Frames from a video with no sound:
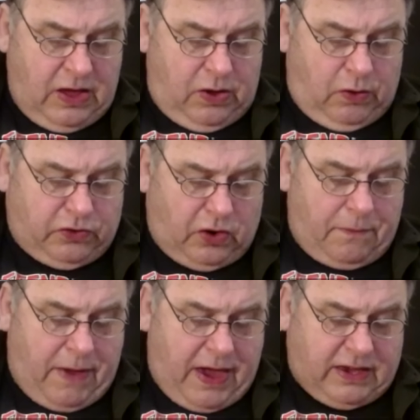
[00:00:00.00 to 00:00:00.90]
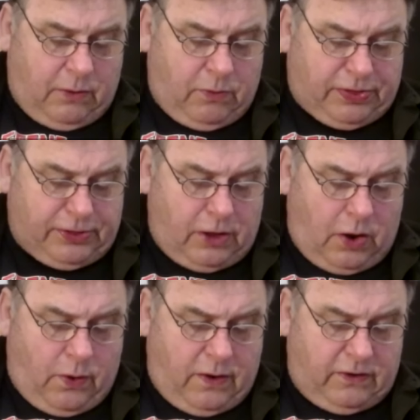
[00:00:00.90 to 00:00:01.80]
you shall make it with
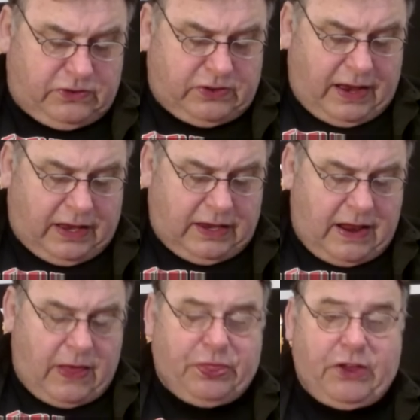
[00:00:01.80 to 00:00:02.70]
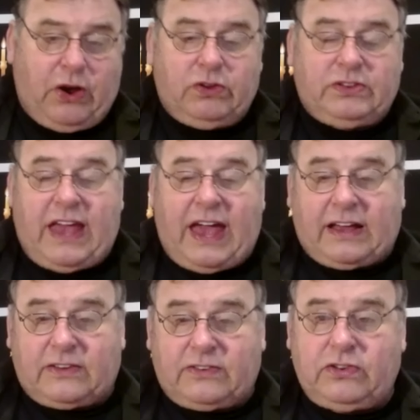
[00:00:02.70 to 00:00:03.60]
lower, second, and third
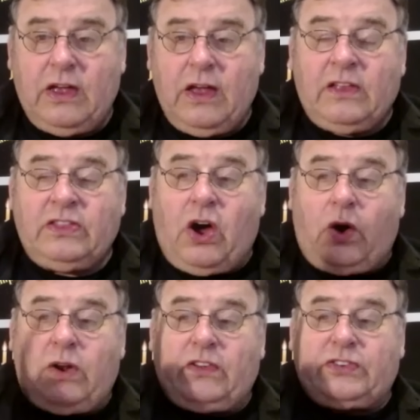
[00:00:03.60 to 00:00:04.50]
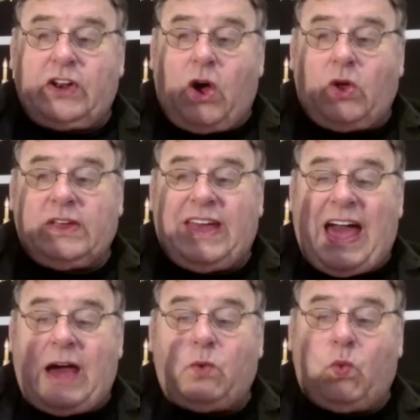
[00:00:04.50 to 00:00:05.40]
decks. Notice it only
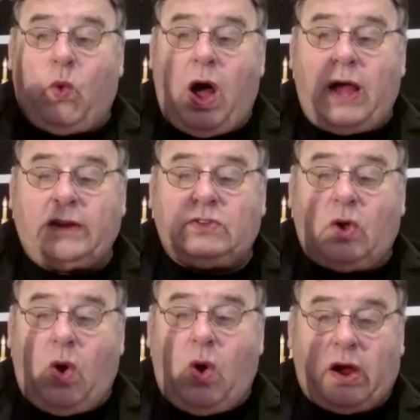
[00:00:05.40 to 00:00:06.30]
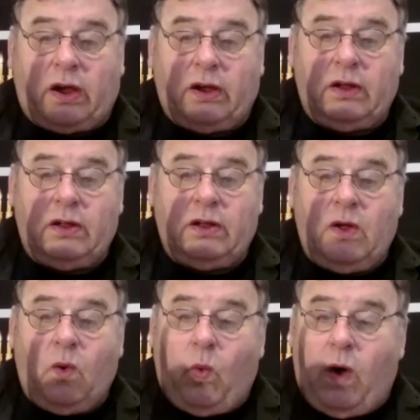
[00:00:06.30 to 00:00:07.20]
had one door,
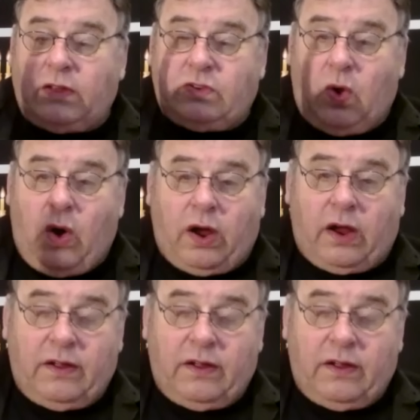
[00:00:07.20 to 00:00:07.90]
one door.